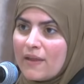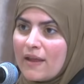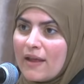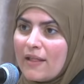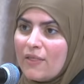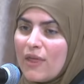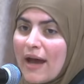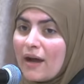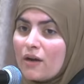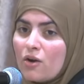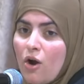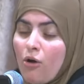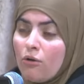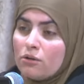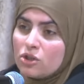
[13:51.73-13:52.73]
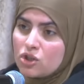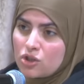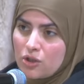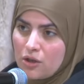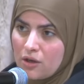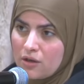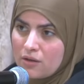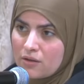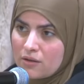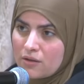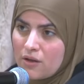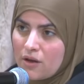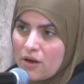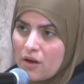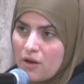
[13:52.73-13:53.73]
That culture
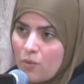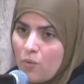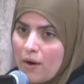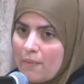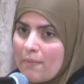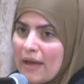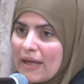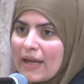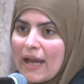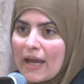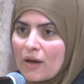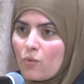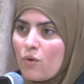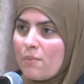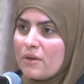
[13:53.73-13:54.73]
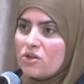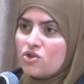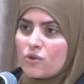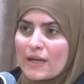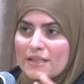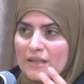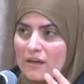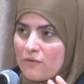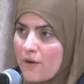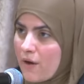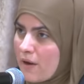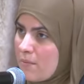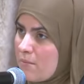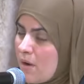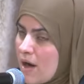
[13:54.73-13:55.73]
where men and women dressed in
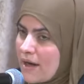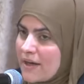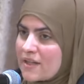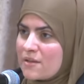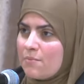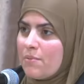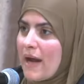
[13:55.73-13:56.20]
very modest,